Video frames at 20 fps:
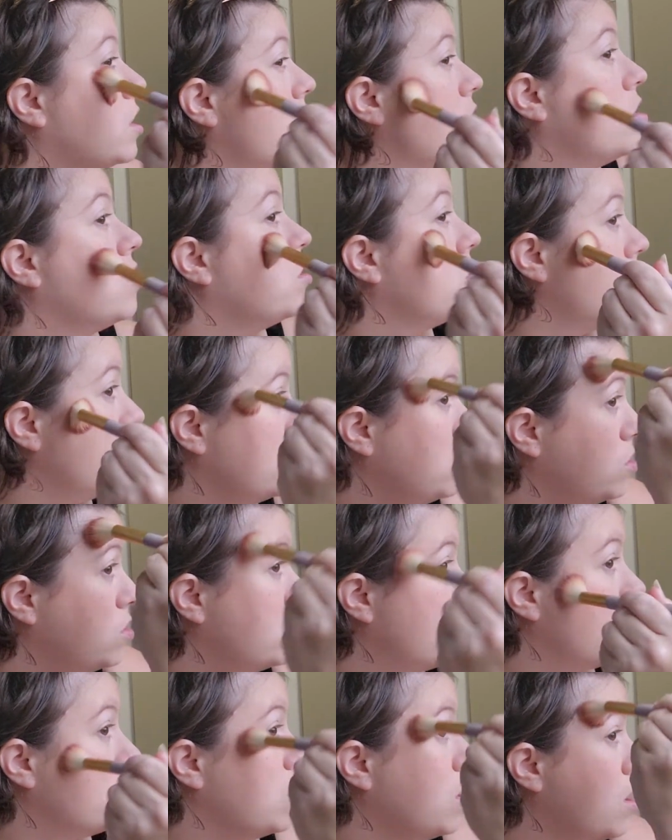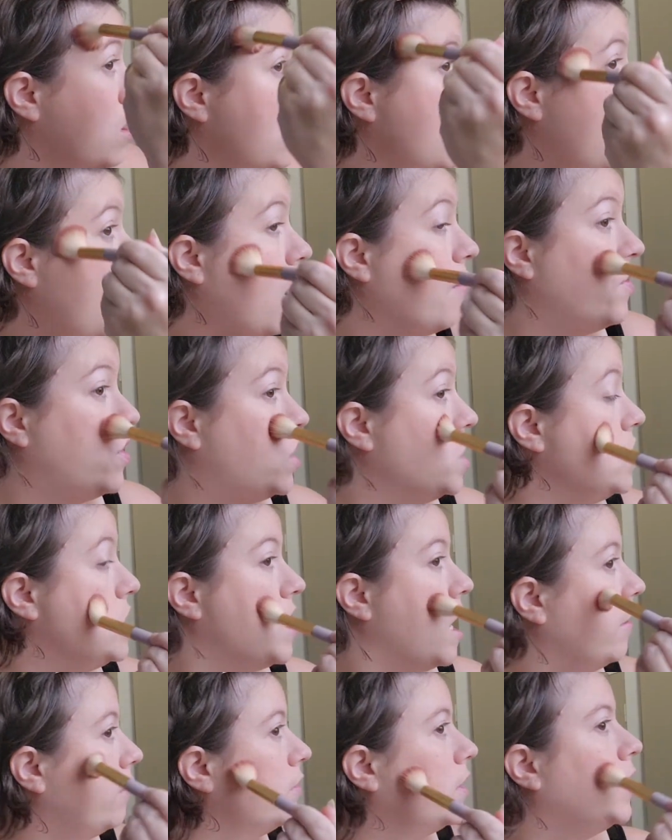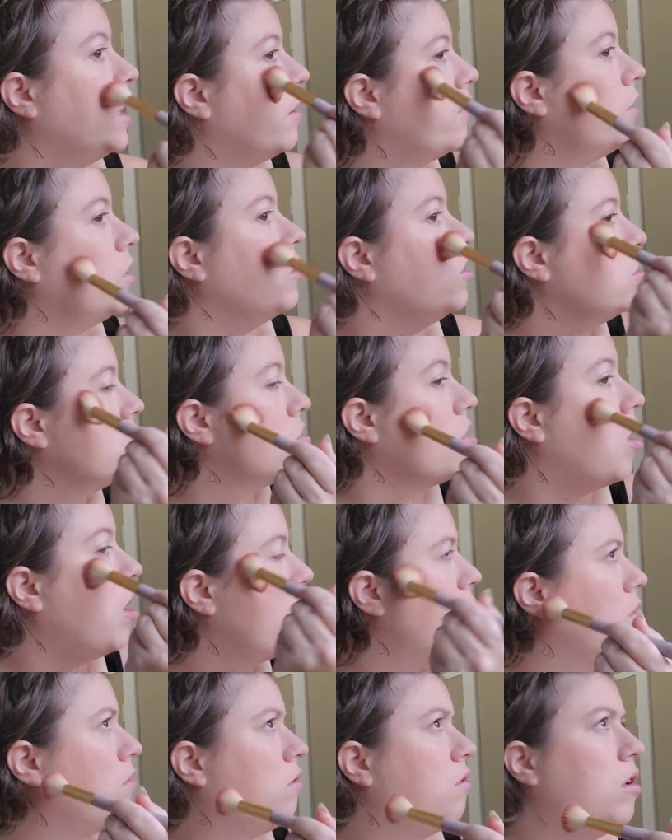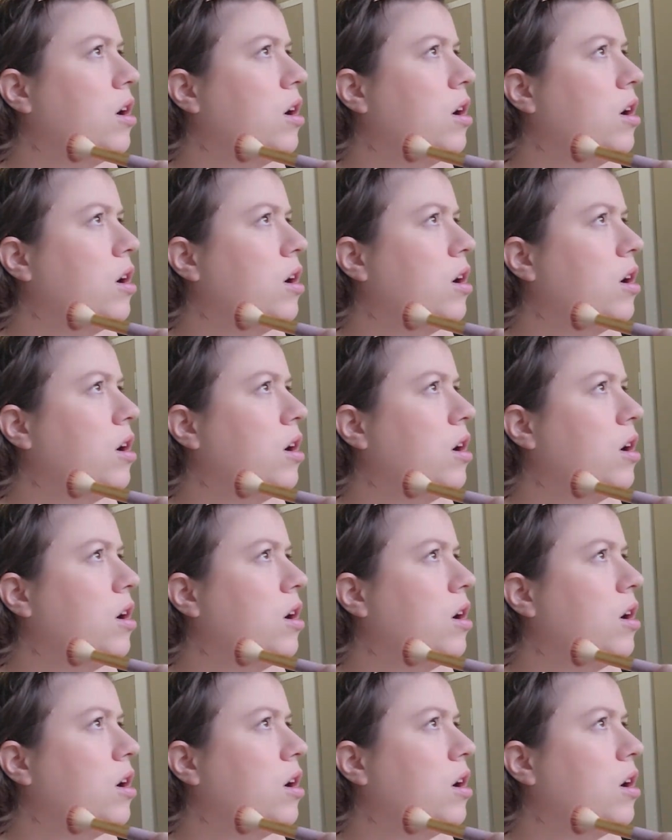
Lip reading: to use. I've definitely never used, I